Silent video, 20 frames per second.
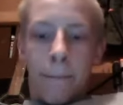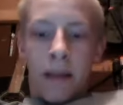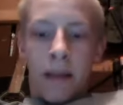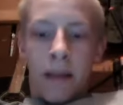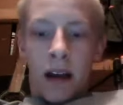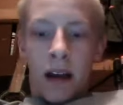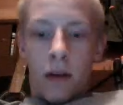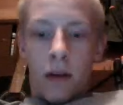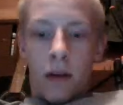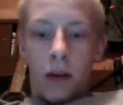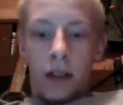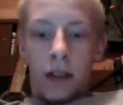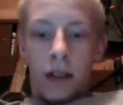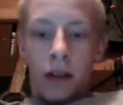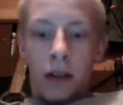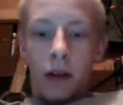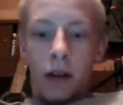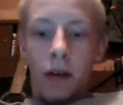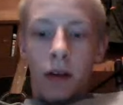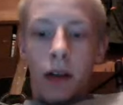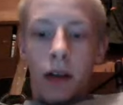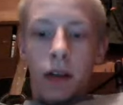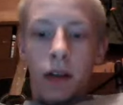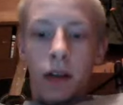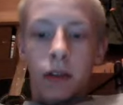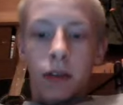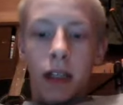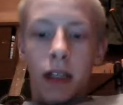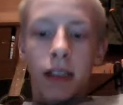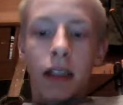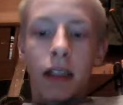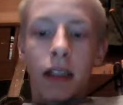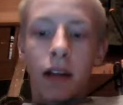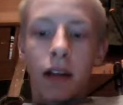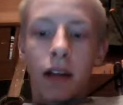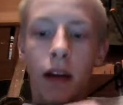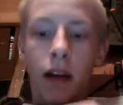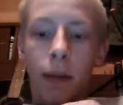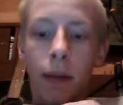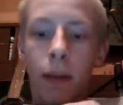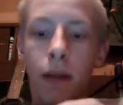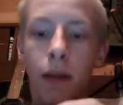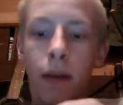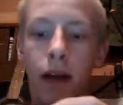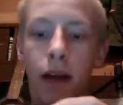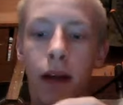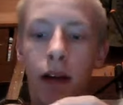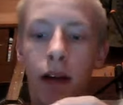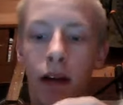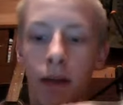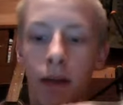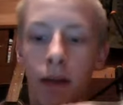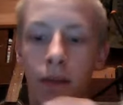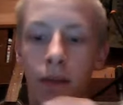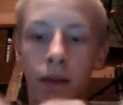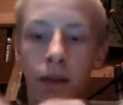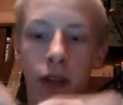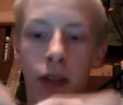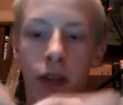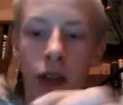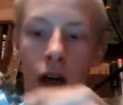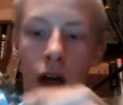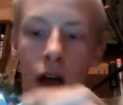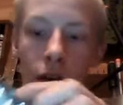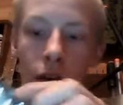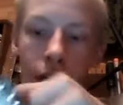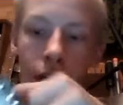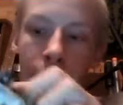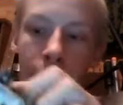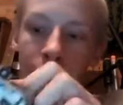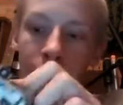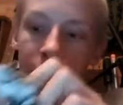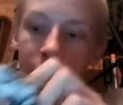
Now, what you're gonna want to do is, I see a lot of people that are soldering